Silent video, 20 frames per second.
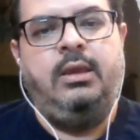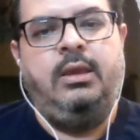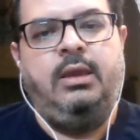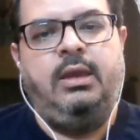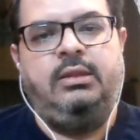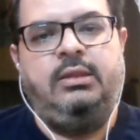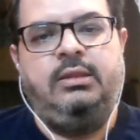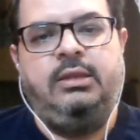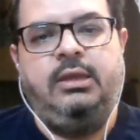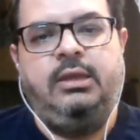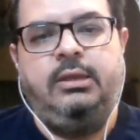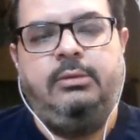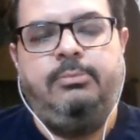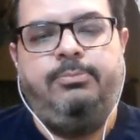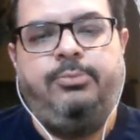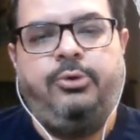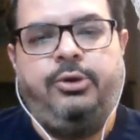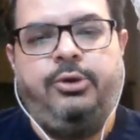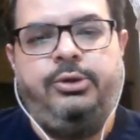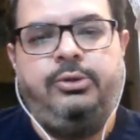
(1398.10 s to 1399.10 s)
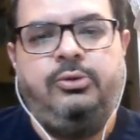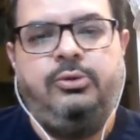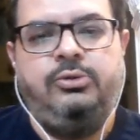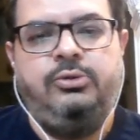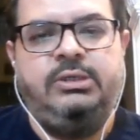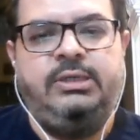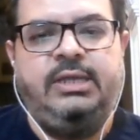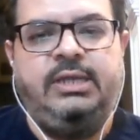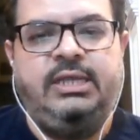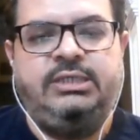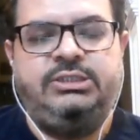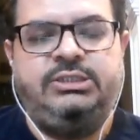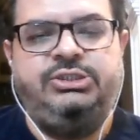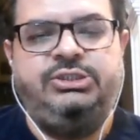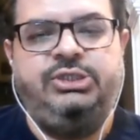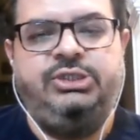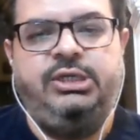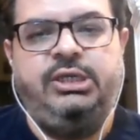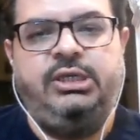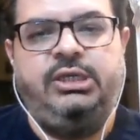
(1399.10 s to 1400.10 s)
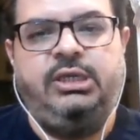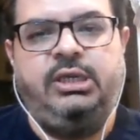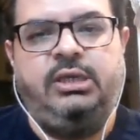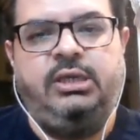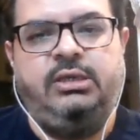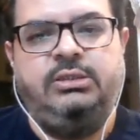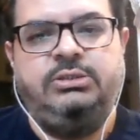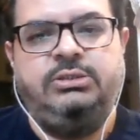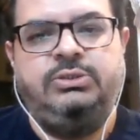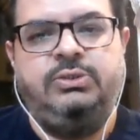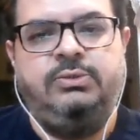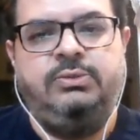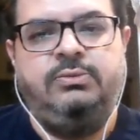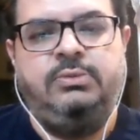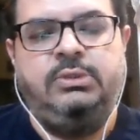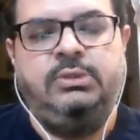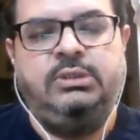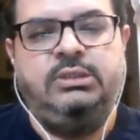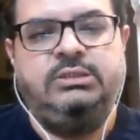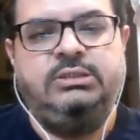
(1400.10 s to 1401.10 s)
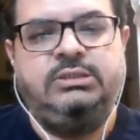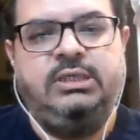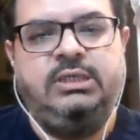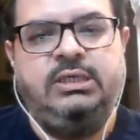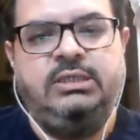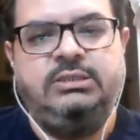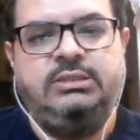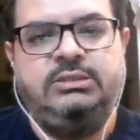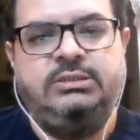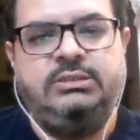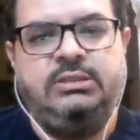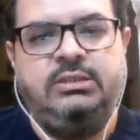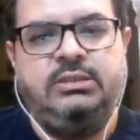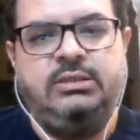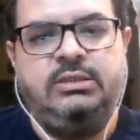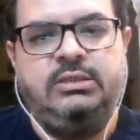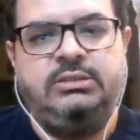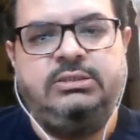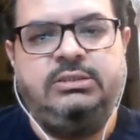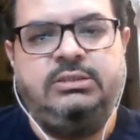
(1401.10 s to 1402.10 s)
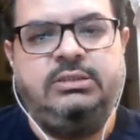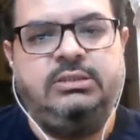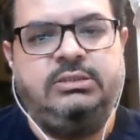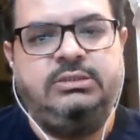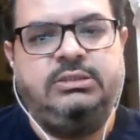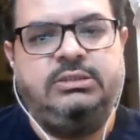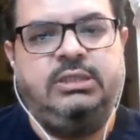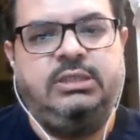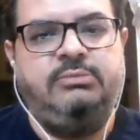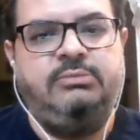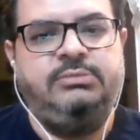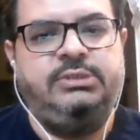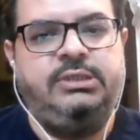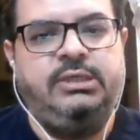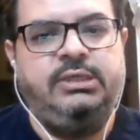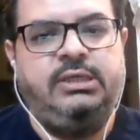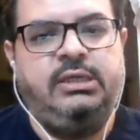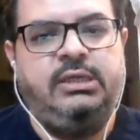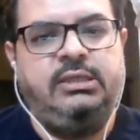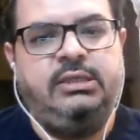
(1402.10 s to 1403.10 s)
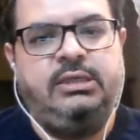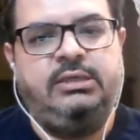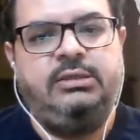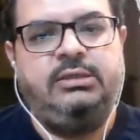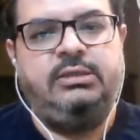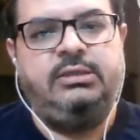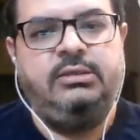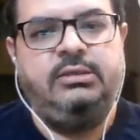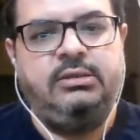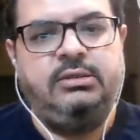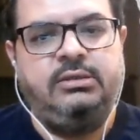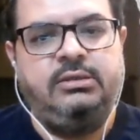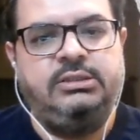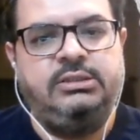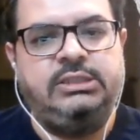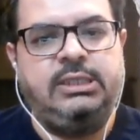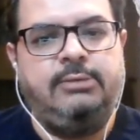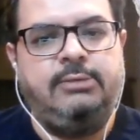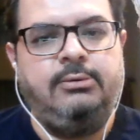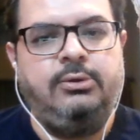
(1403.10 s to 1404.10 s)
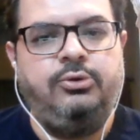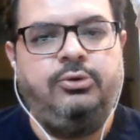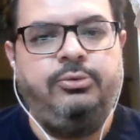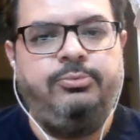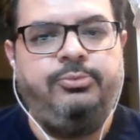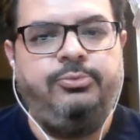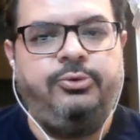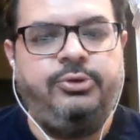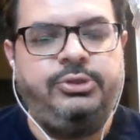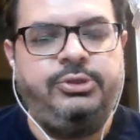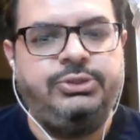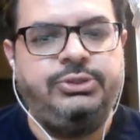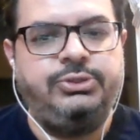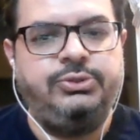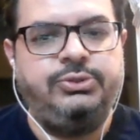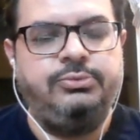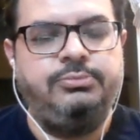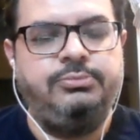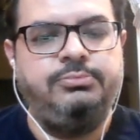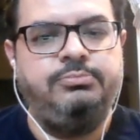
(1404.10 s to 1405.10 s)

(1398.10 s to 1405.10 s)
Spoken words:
and then point to the test JDK. So in this case, it's the same JDK that Java Home points to.